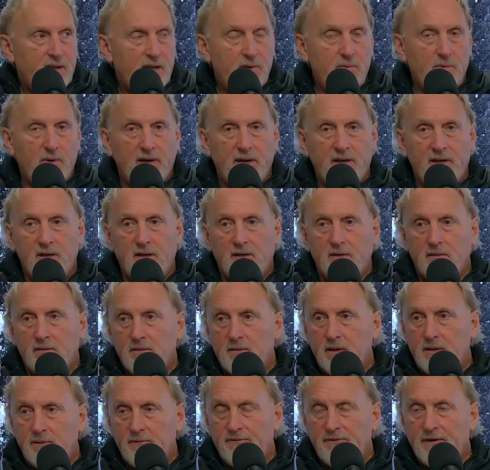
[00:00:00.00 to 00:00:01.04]
he went in
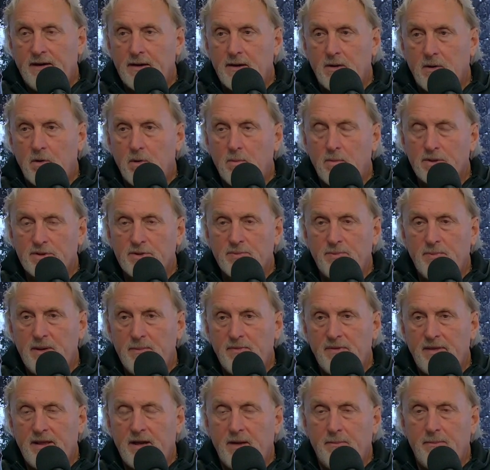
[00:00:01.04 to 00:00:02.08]
and, and fired a whole bunch of
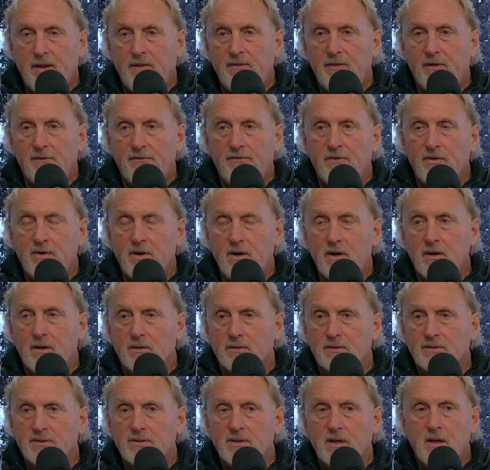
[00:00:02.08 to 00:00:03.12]
people that had been there for
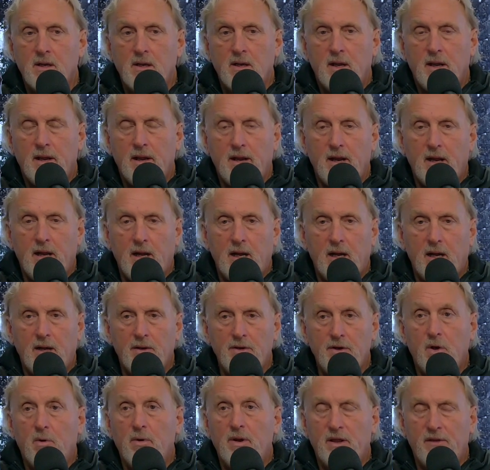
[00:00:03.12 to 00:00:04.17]
years, uh,
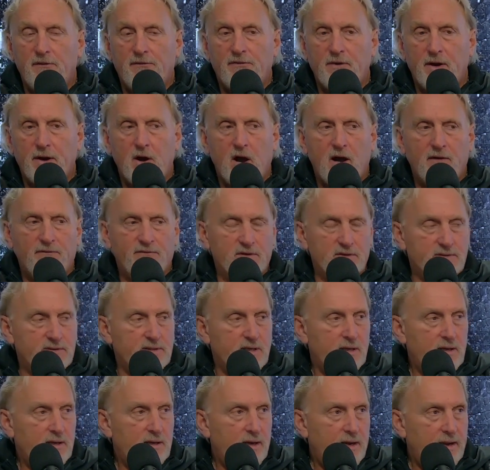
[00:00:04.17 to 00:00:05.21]
you know, in the front
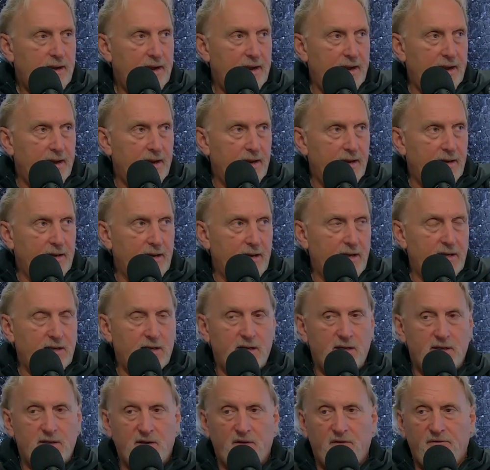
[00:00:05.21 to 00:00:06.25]
office, and he,
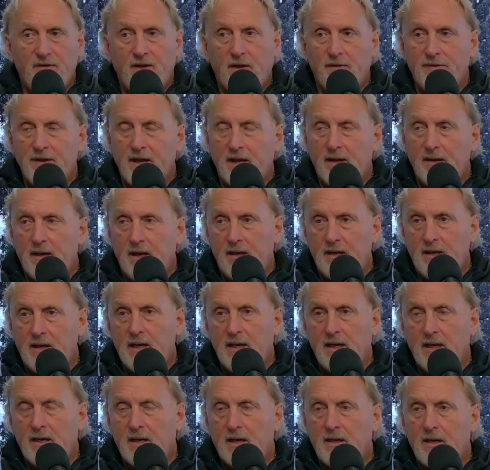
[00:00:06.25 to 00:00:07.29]
he just felt that it
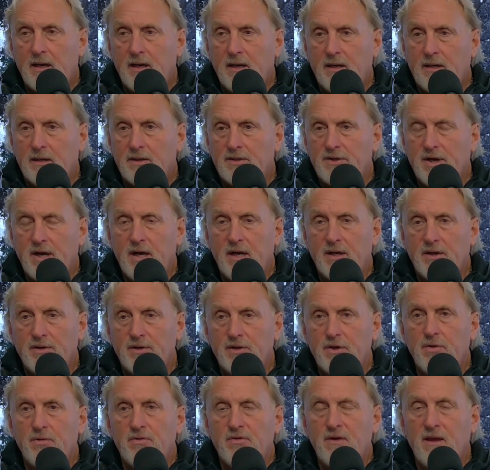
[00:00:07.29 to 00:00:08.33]
needed a, it a
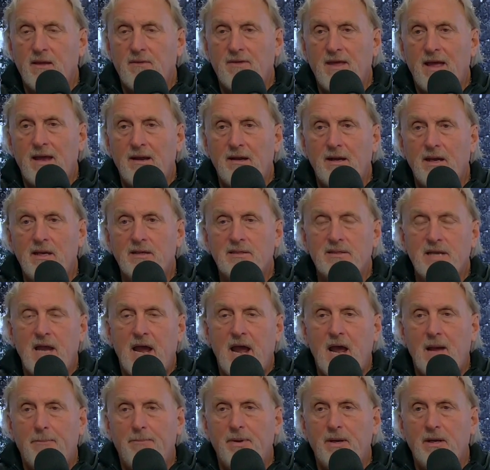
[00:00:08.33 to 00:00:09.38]
change. Do you think that needs to
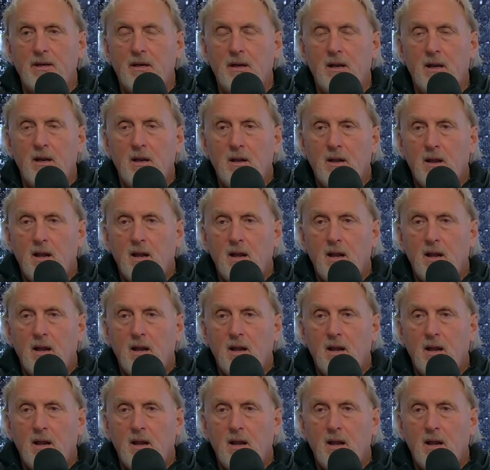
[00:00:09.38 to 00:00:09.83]
happen